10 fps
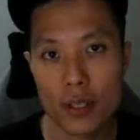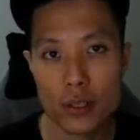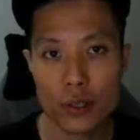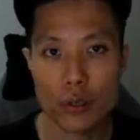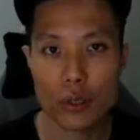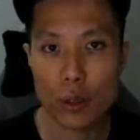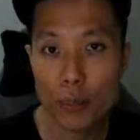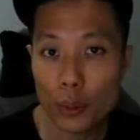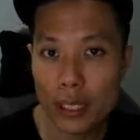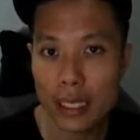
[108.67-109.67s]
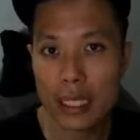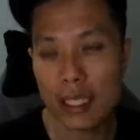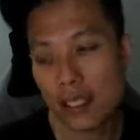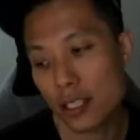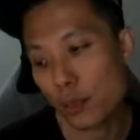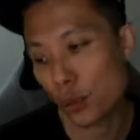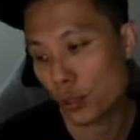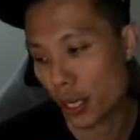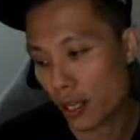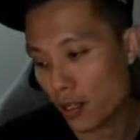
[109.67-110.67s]
So the component needed in this
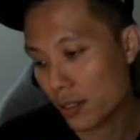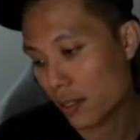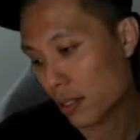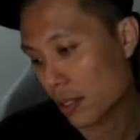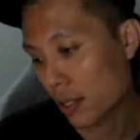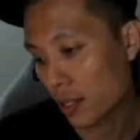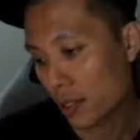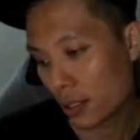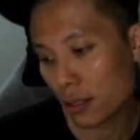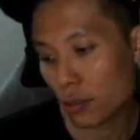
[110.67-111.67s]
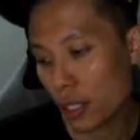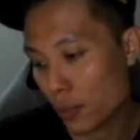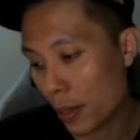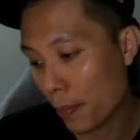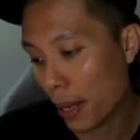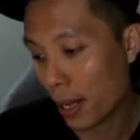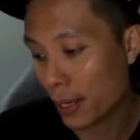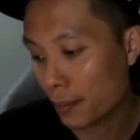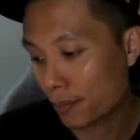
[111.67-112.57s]
project is the Raspberry Pi,